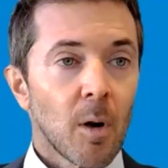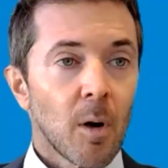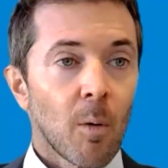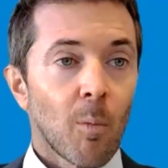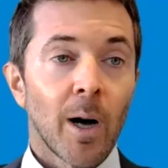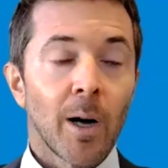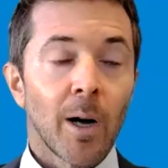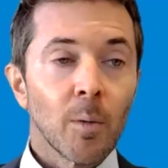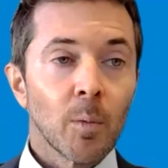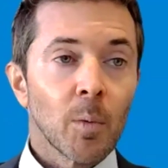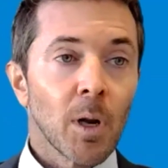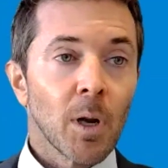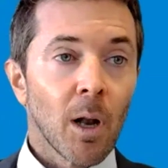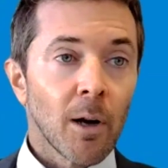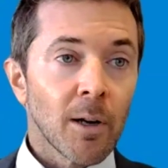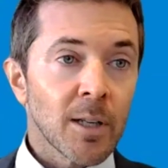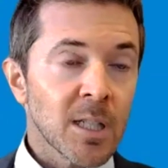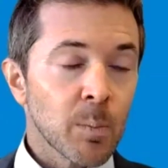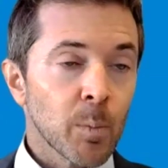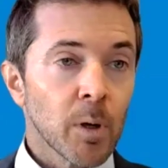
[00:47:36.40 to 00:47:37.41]
while when we
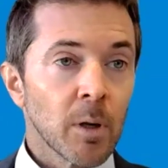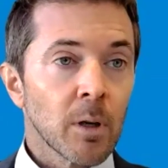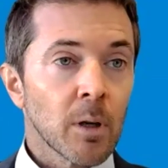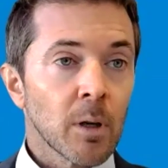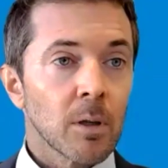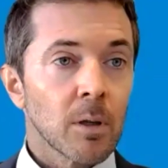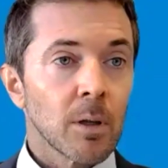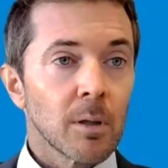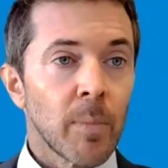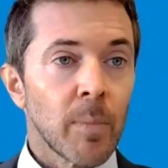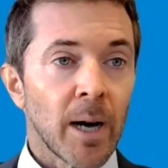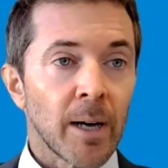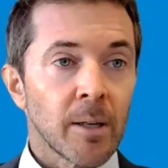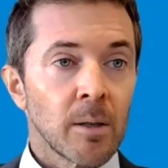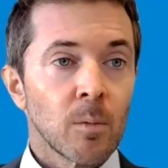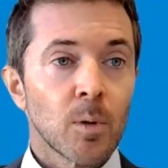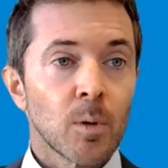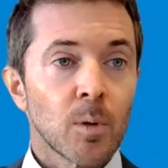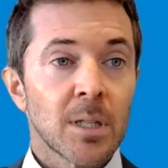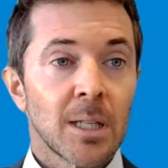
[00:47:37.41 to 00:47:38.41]
last spoke,
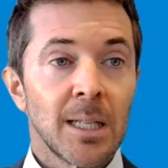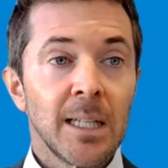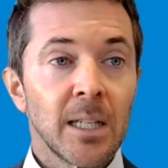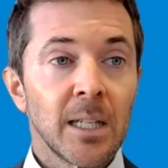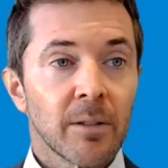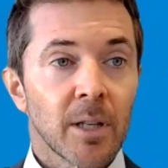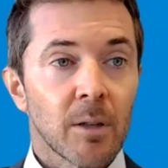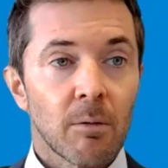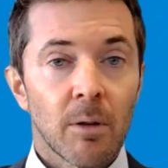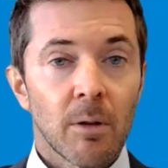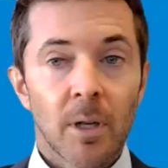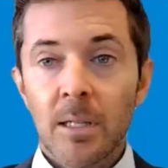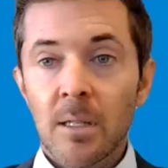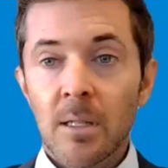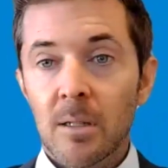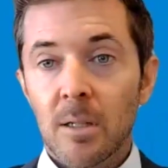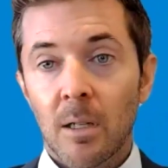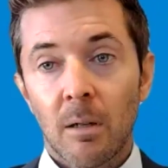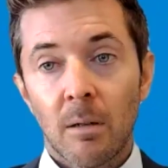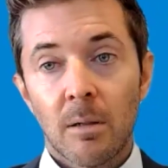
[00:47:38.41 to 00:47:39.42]
Biden was leading that
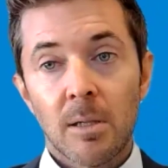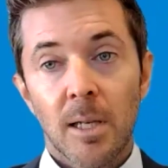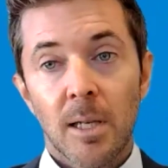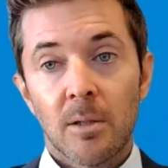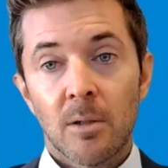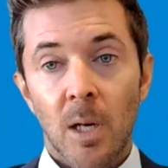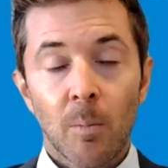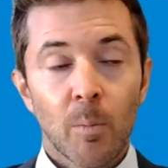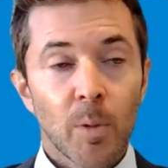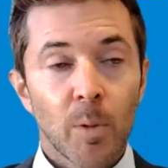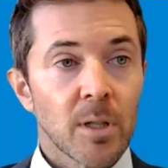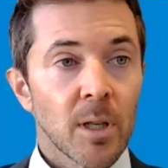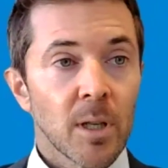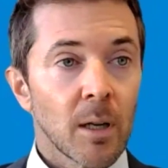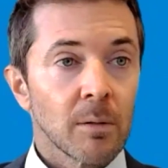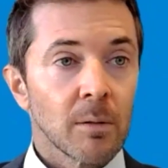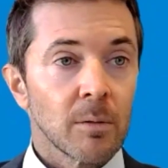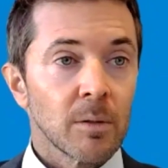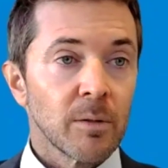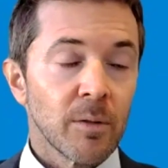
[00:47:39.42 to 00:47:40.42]
race, it looks like Trump is
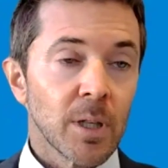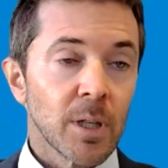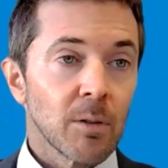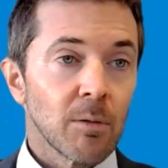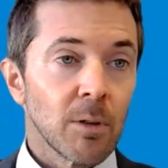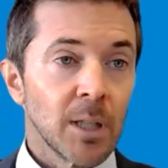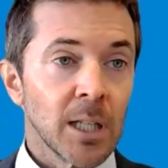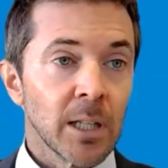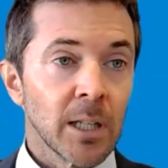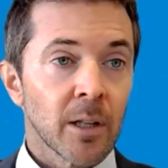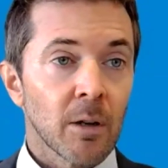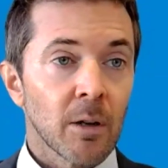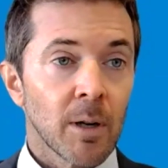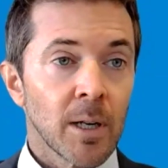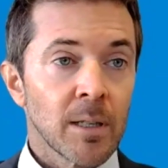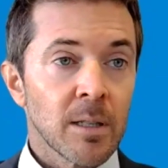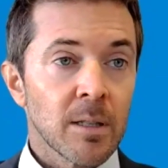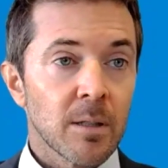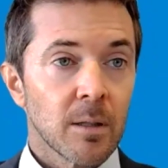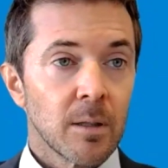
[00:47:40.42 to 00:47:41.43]
now leading that
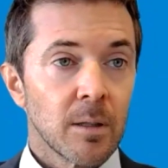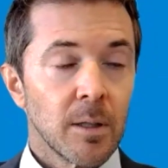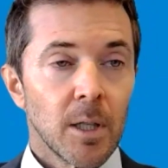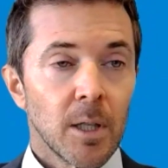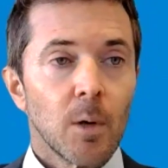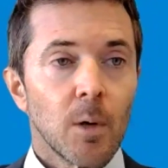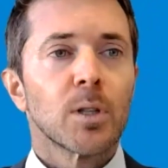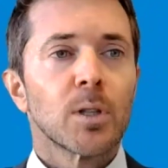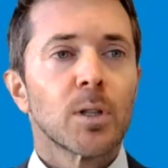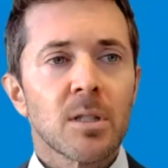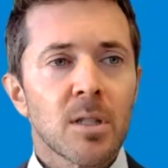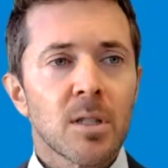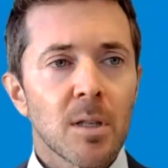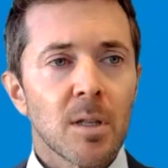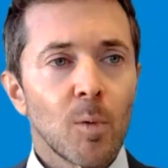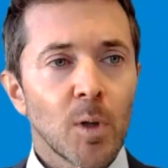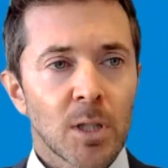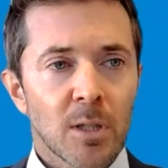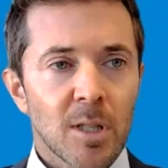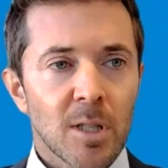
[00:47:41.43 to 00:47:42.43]
race, which
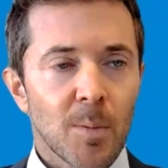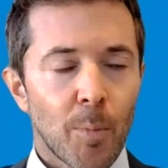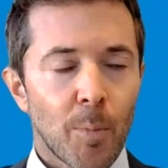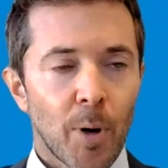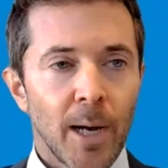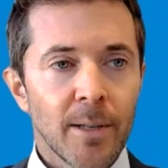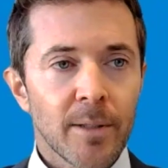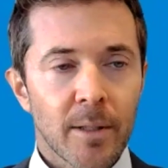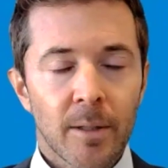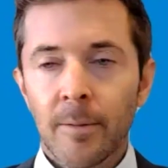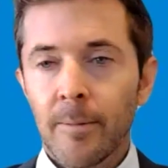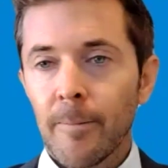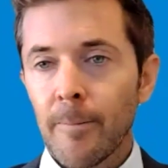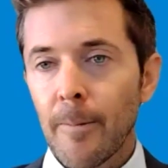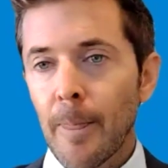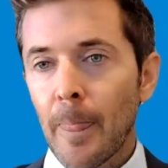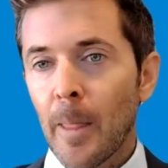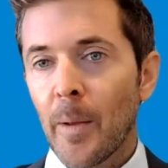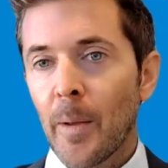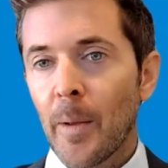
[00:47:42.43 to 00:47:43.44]
is surprising,
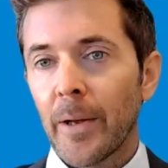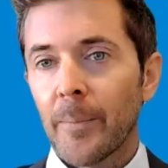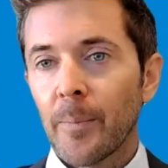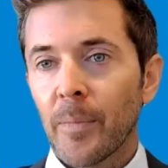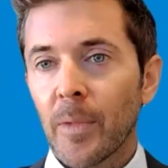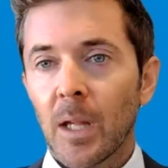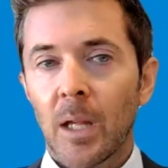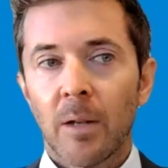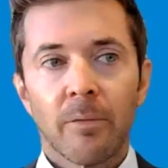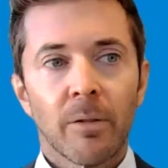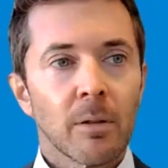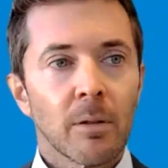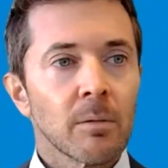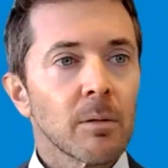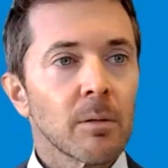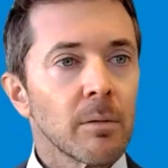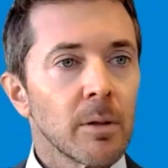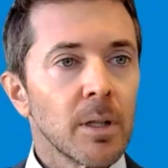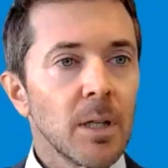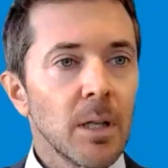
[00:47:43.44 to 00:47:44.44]
given
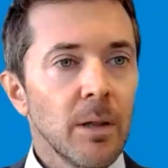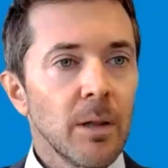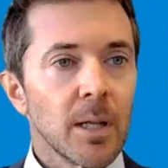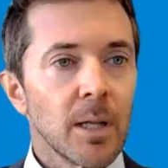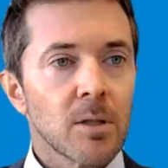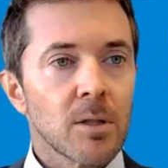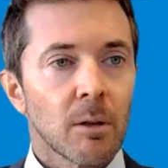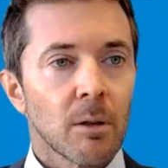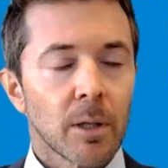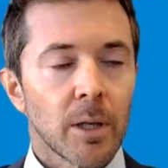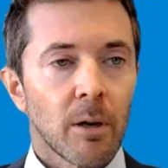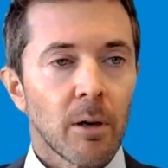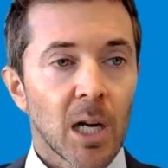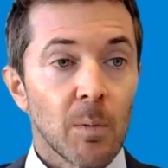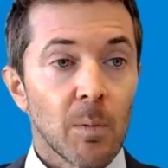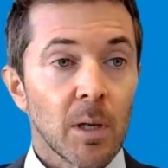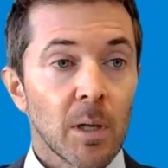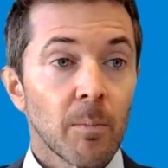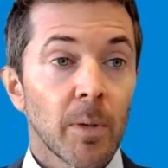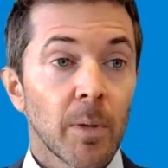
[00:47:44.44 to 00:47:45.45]
the strong
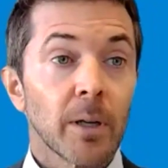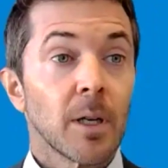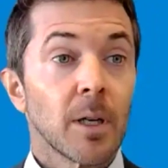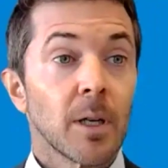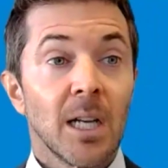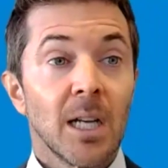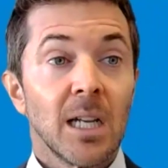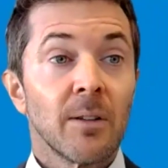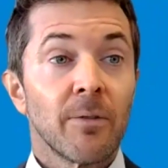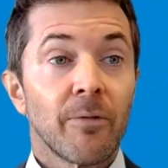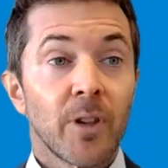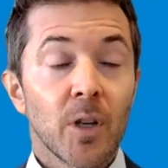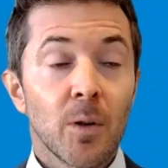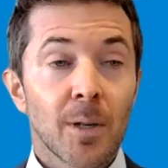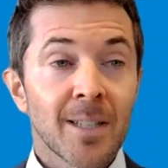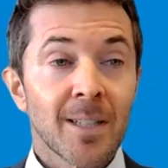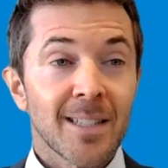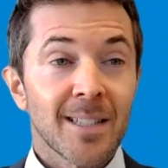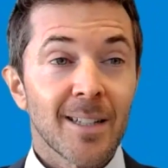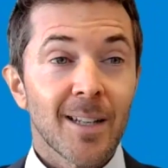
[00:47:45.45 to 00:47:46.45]
economy. But if the
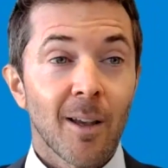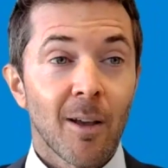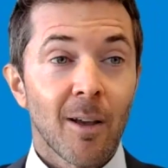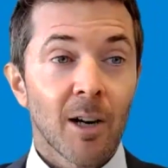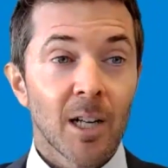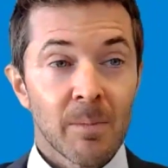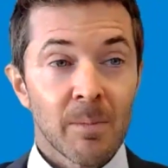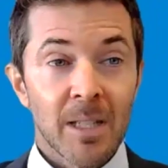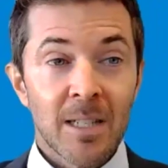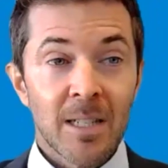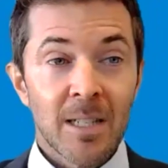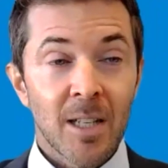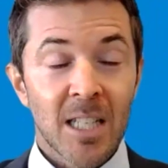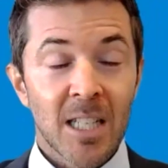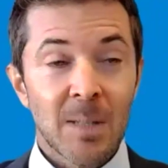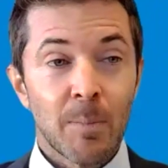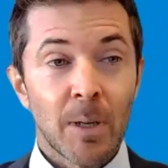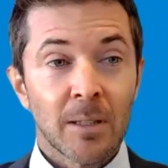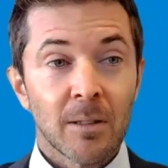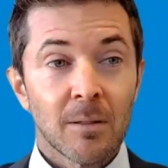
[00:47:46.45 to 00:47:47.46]
US economy is
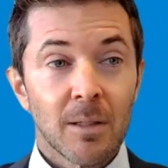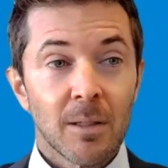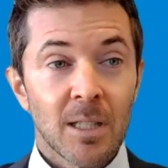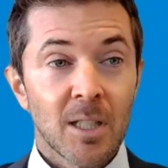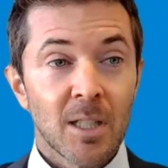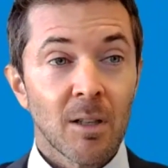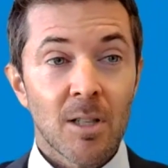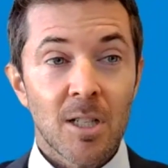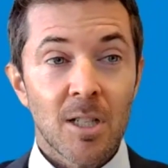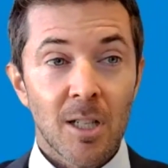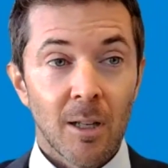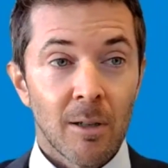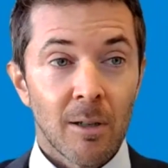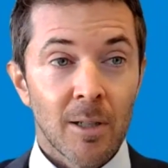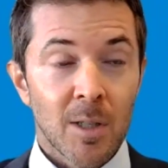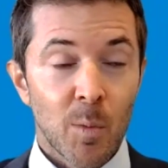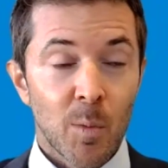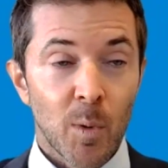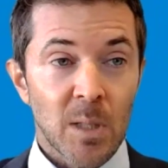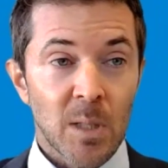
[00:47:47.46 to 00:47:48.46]
going to slow
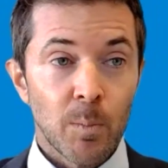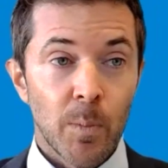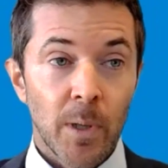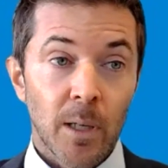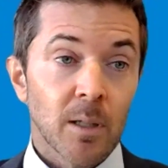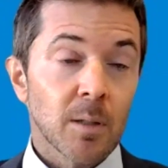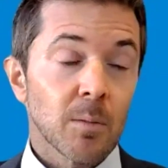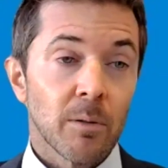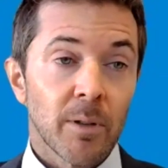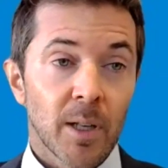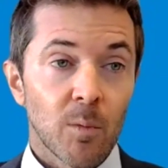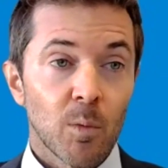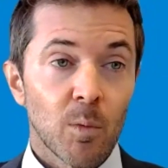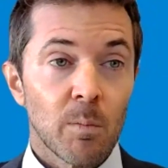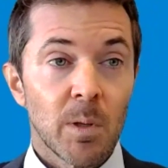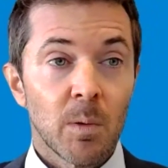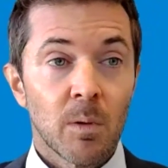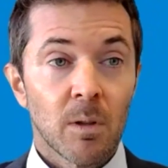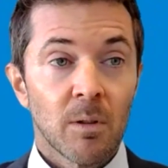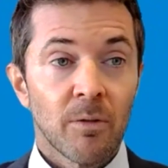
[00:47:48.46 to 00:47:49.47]
as we expect, well, that would
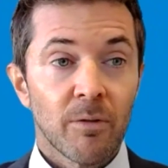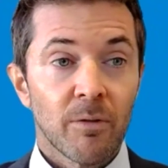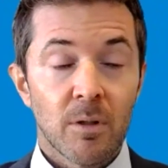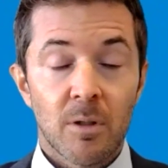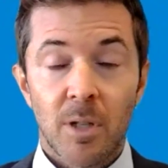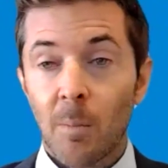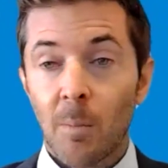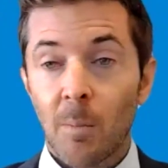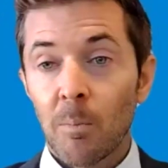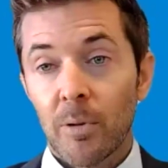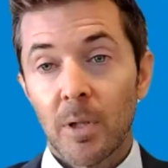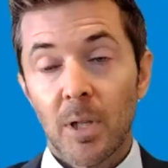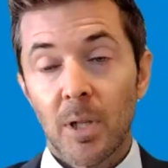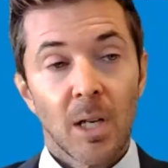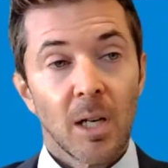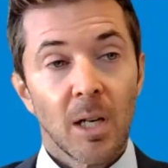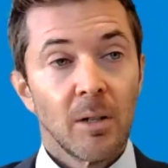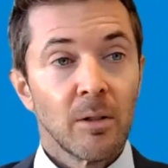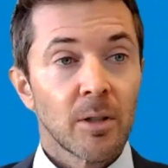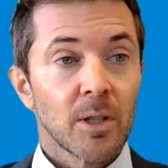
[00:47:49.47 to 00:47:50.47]
be good for Trump,
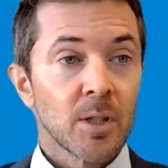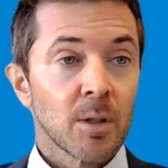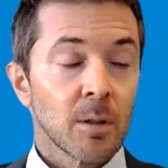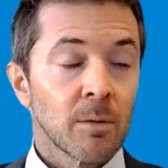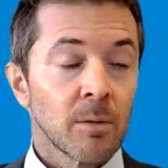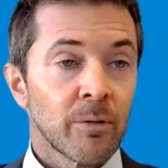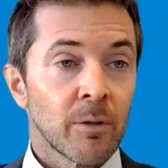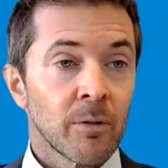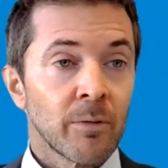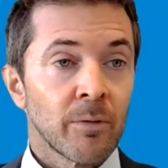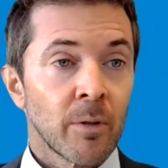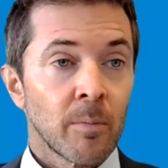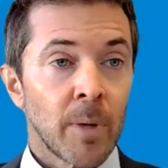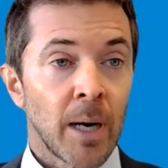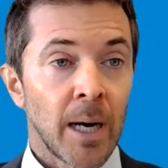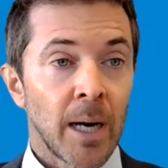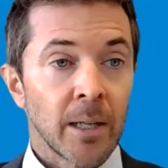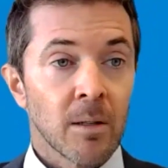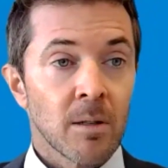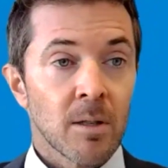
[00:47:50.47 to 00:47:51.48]
not as good for
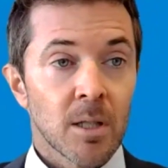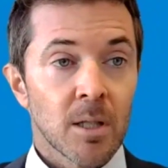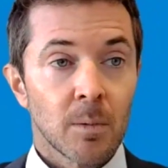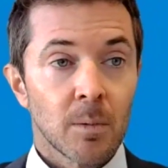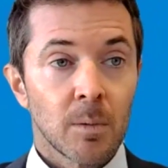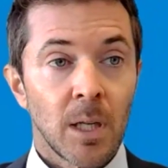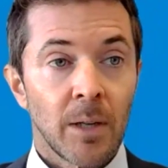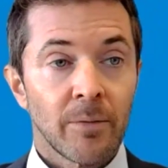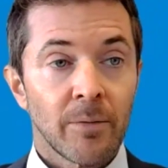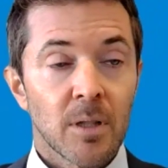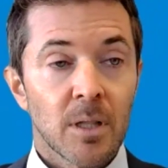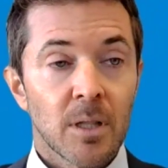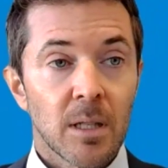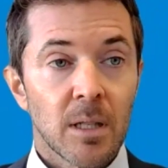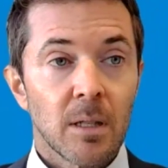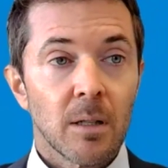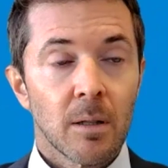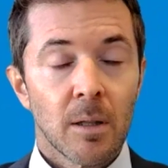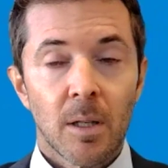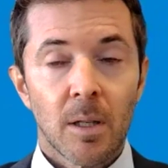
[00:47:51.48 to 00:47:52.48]
Biden. So we'll have to
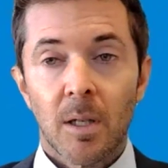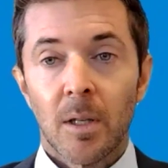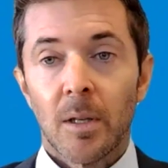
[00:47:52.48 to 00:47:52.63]
see.